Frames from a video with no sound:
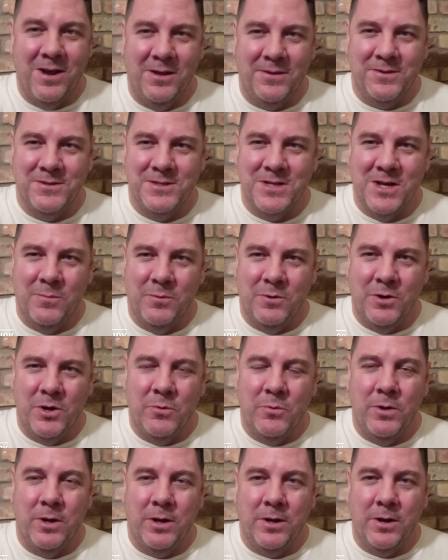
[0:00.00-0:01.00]
knock this out pretty
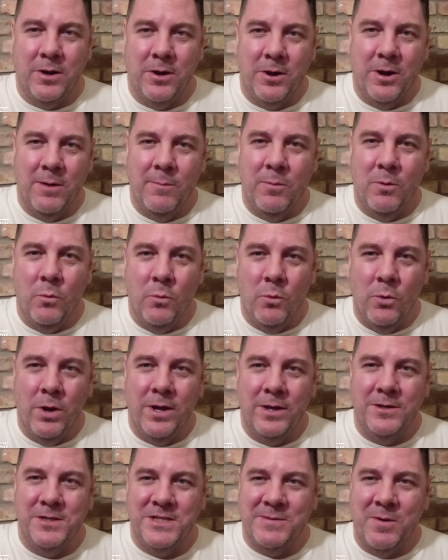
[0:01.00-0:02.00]
quick. Number
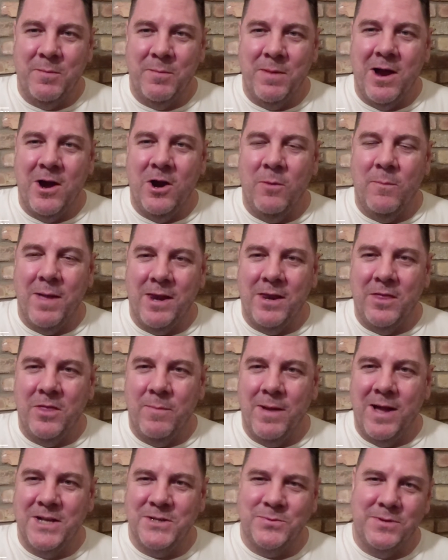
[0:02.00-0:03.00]
one, Jimmy Maurer, man of the
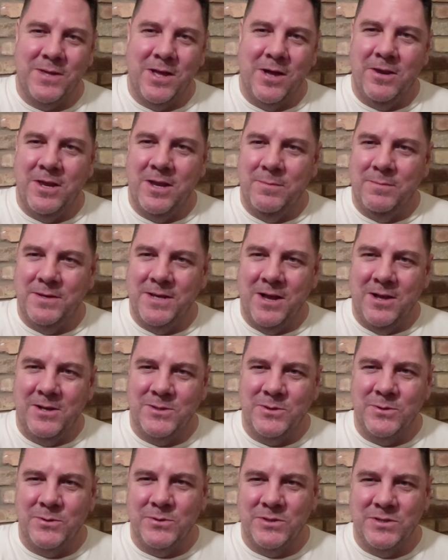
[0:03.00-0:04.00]
match. Without him, Dallas
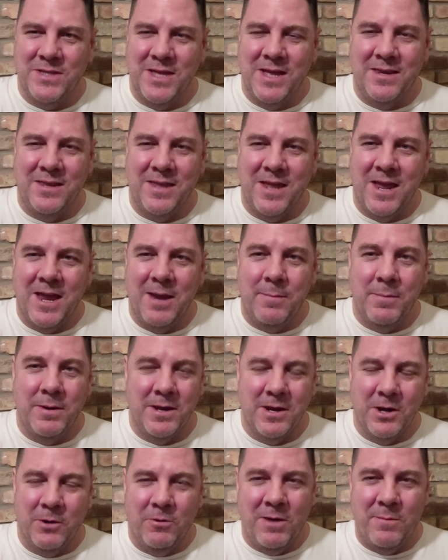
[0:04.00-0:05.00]
loses that game
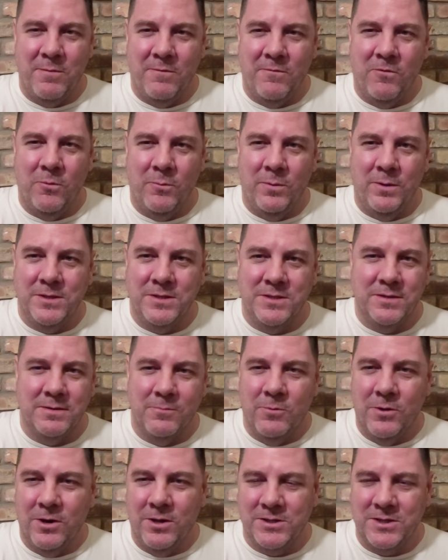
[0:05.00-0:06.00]
in a great performance.
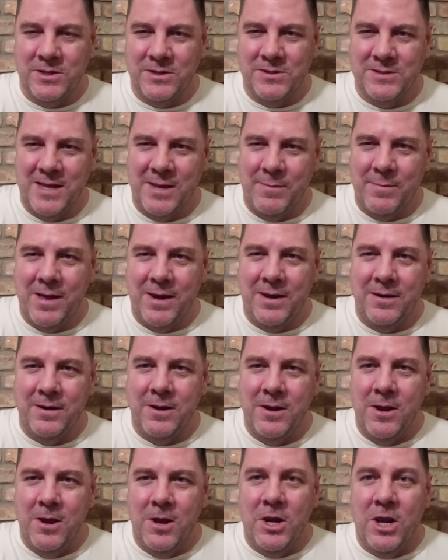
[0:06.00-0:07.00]
What else can you say about it?
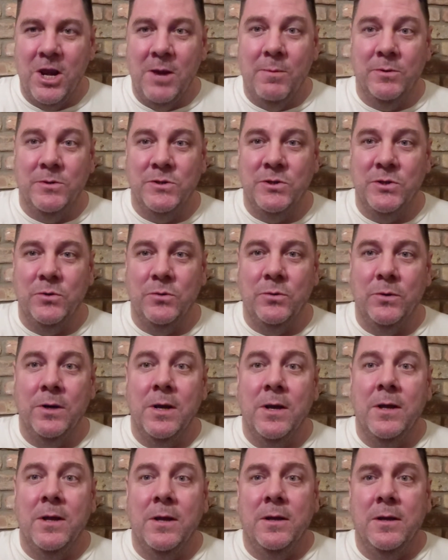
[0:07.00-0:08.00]
Number two,
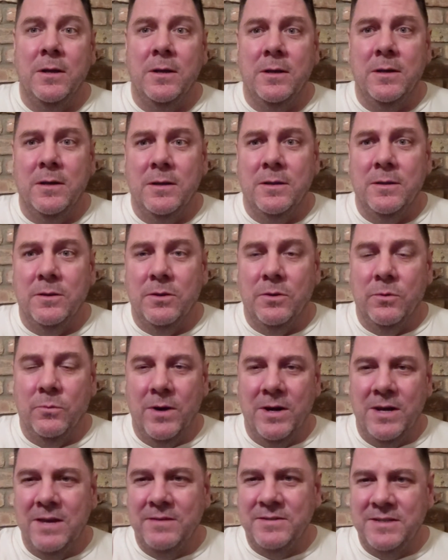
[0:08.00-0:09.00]
the
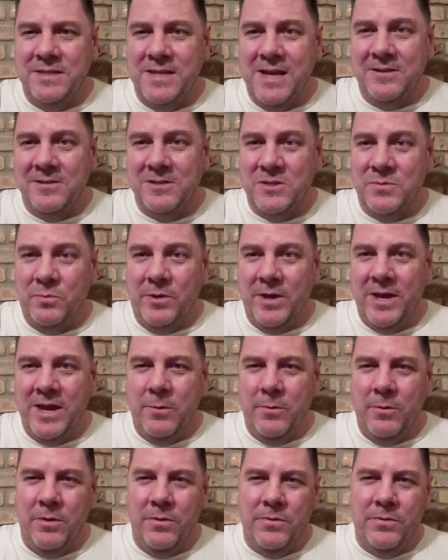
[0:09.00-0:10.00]
way FC Dallas is
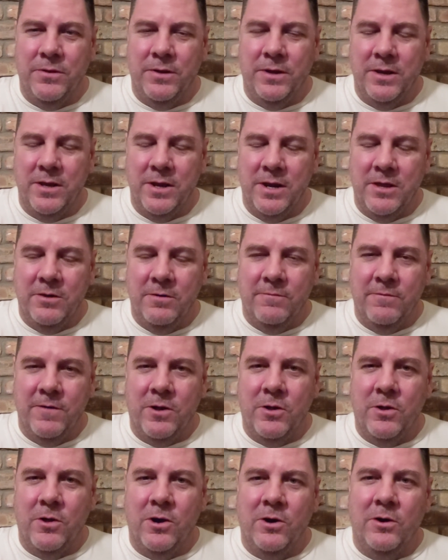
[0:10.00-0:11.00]
playing with either
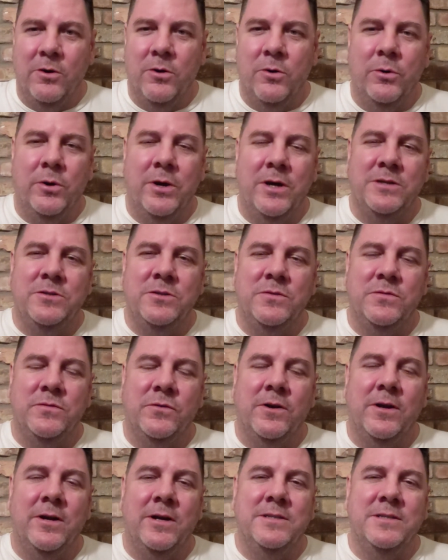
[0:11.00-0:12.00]
Frank O'Hara or Jesus
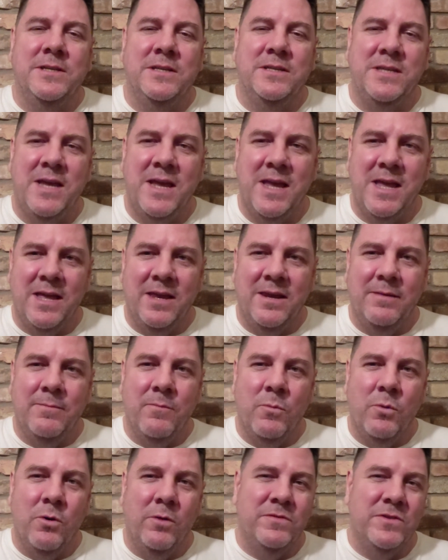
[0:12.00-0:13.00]
Ferreira as a 10,
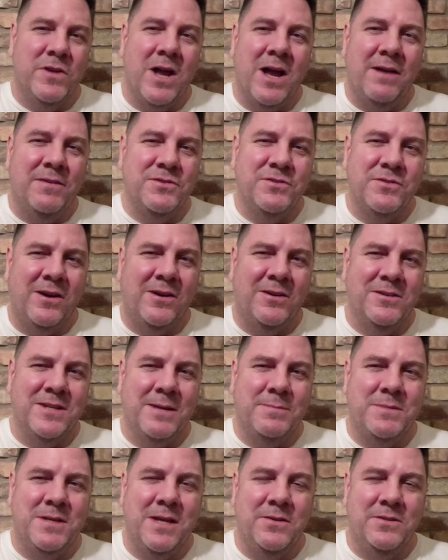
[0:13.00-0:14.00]
more of an off-striker
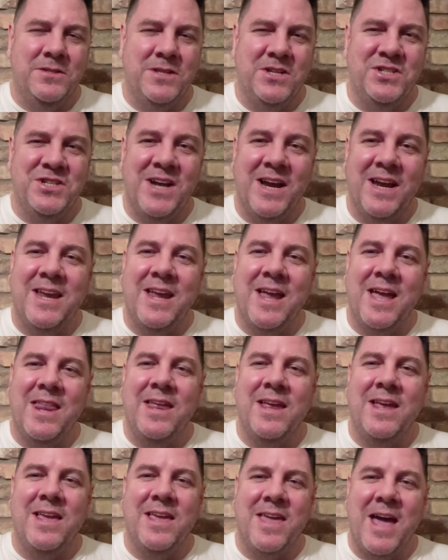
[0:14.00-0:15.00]
type 10, there's a
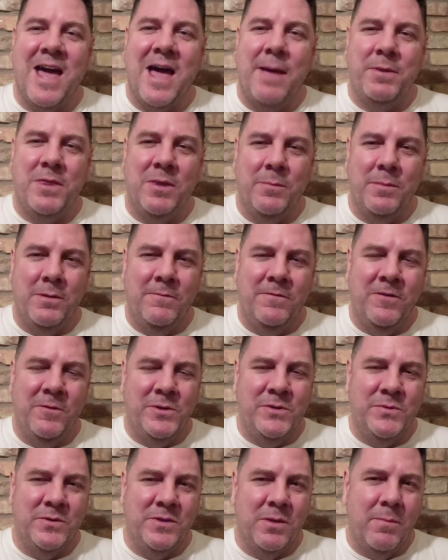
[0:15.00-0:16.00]
gigantic gap in the midfield
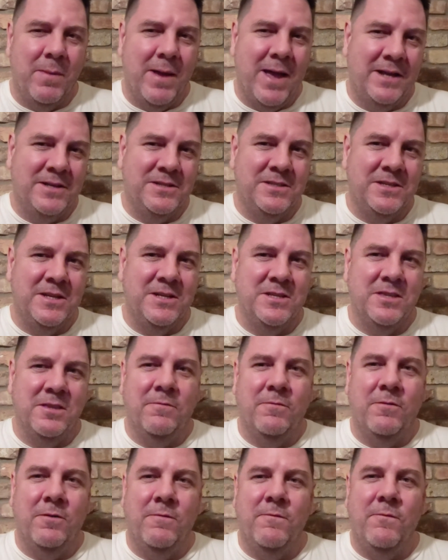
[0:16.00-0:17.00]
between the back six and the
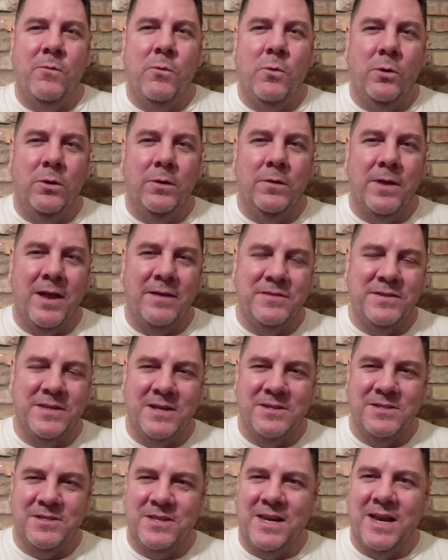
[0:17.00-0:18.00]
front four. FC
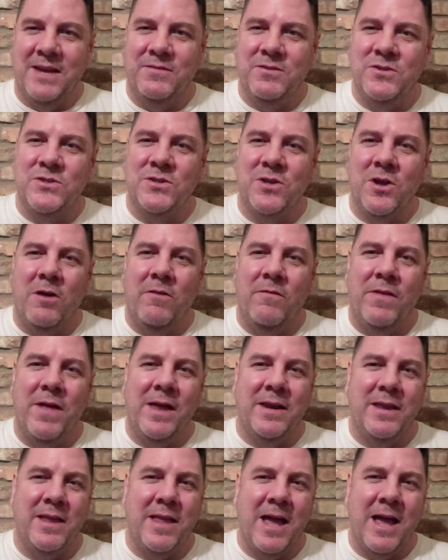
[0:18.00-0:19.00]
Dallas is going to have to solve
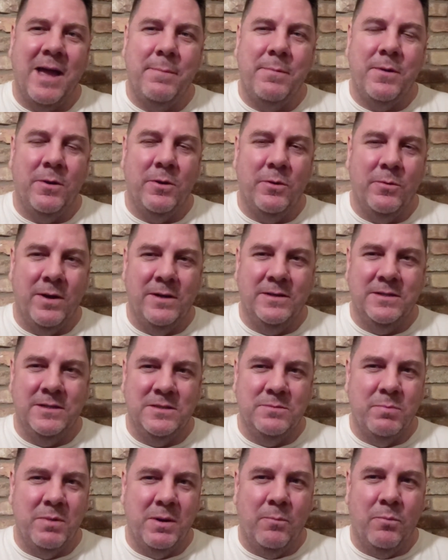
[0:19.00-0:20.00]
that gap, otherwise it's
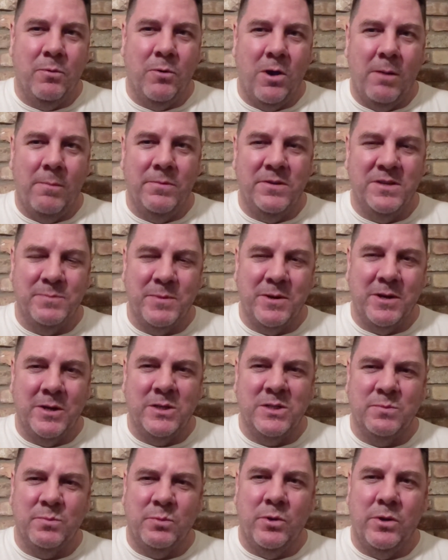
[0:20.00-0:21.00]
a big problem. It's being
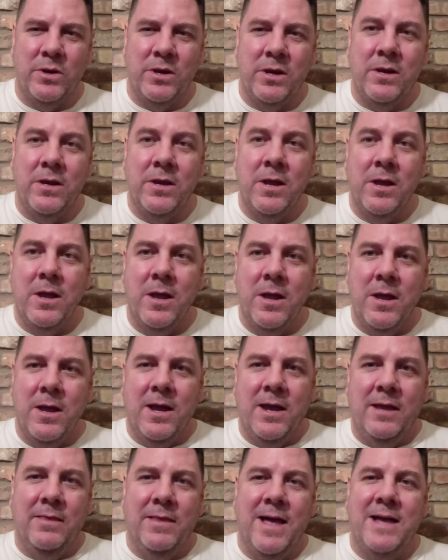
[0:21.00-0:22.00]
splitted.
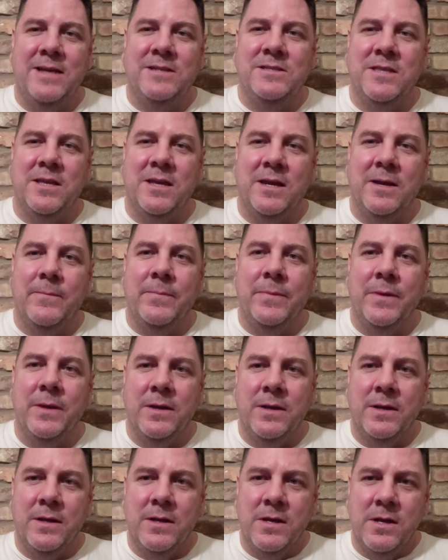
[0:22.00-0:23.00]
And last thing,
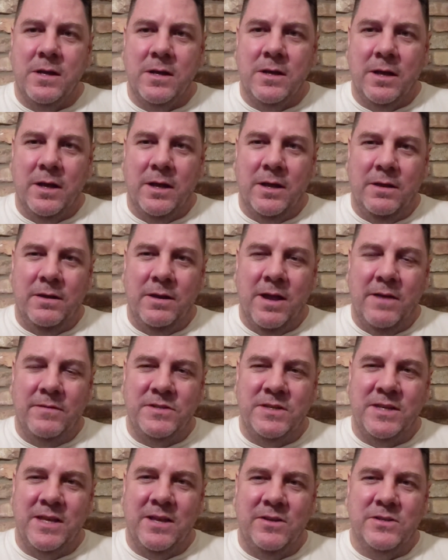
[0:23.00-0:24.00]

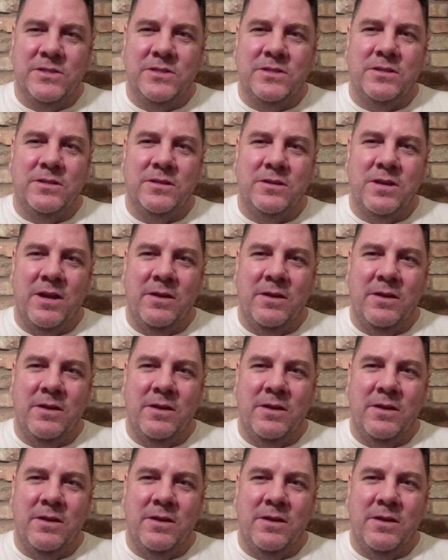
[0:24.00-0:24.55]
FC Dallas